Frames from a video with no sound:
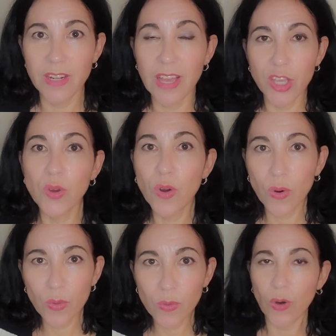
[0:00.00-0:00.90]
Like, you
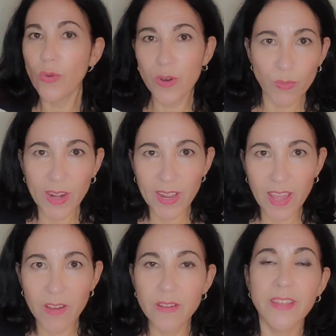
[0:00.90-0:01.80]
go over one
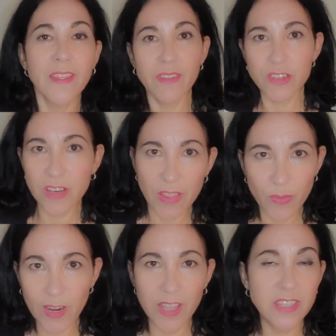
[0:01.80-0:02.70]
hill and then there's another
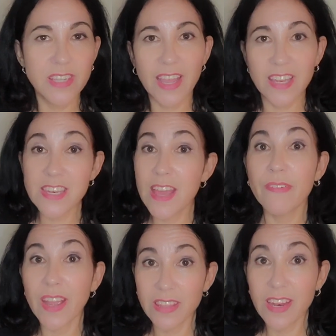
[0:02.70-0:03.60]
one. It's like
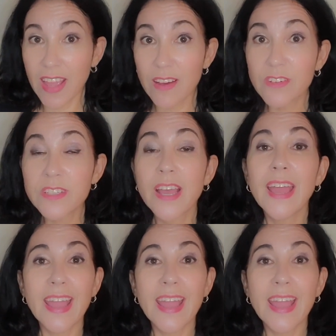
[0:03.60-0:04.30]
never-ending hills.